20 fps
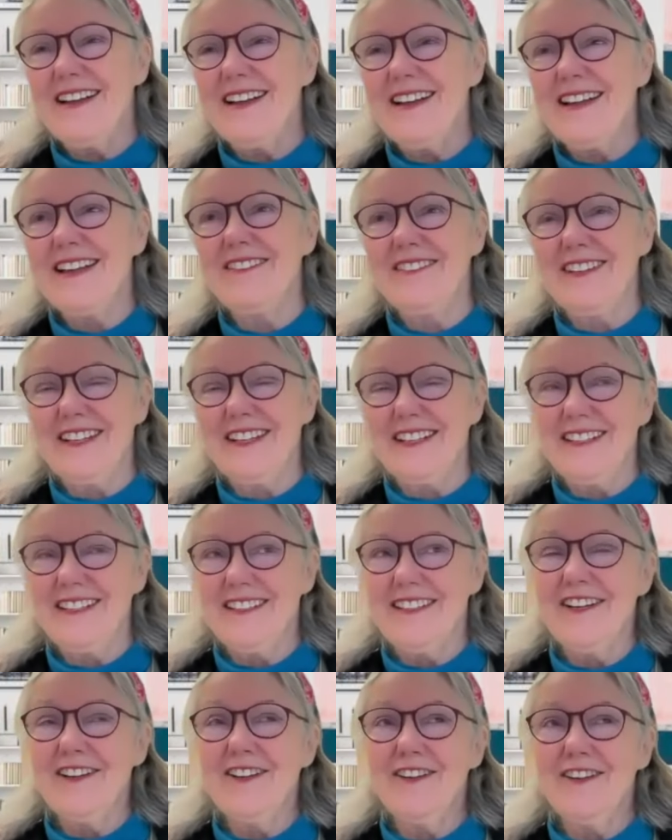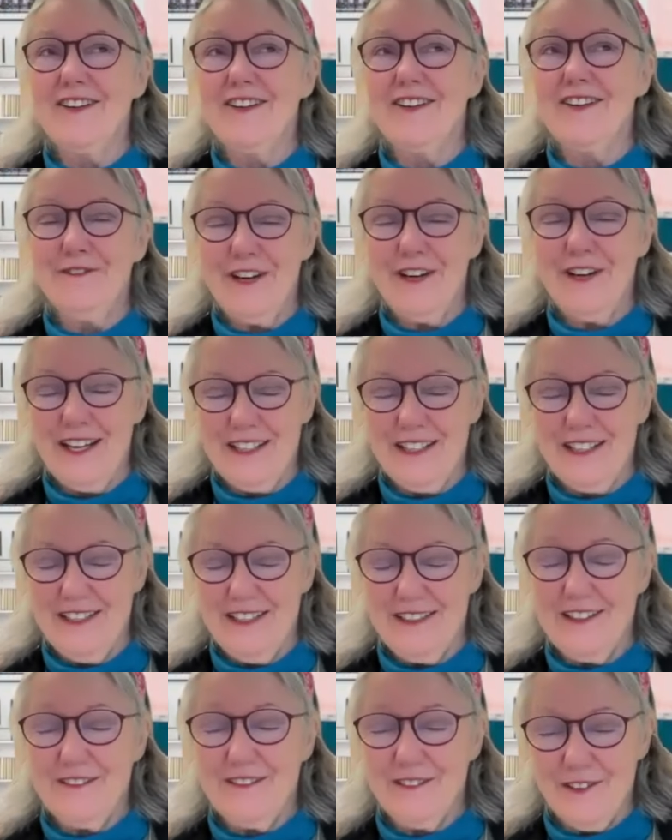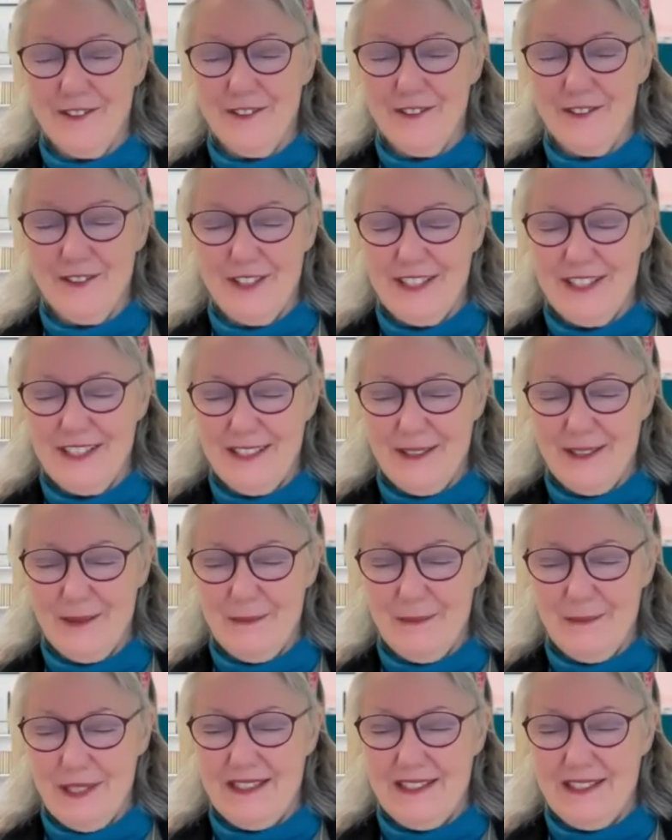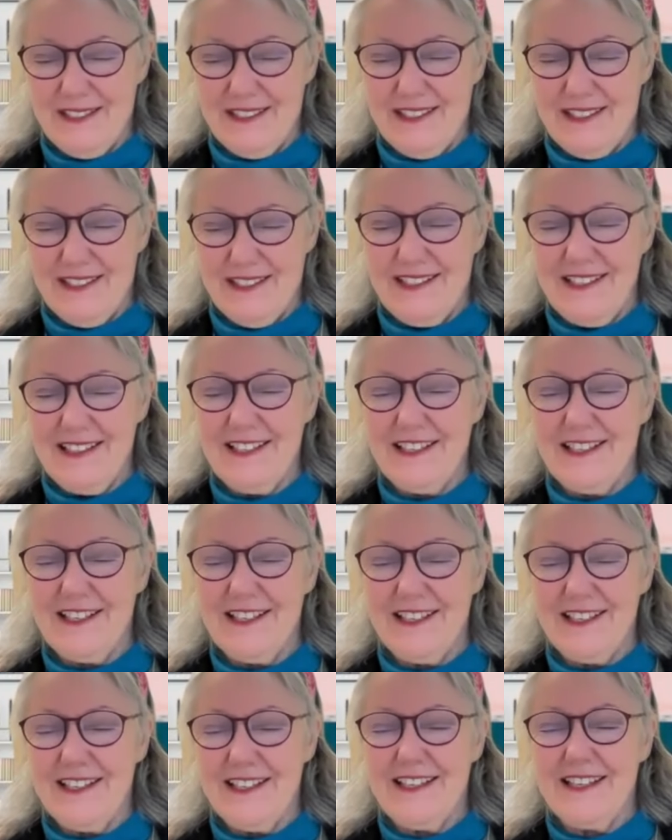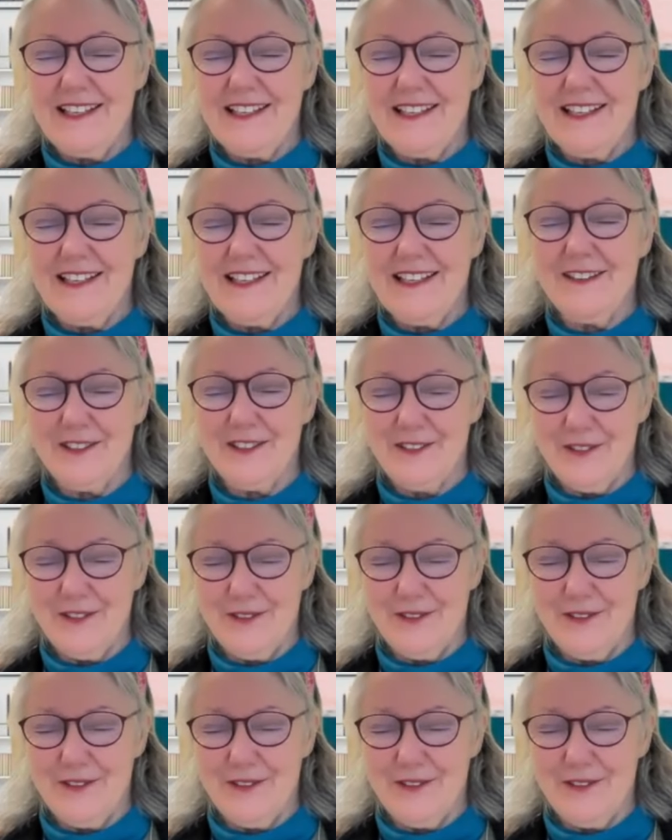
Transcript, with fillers: uh, anyway, they're afraid of owning and being in the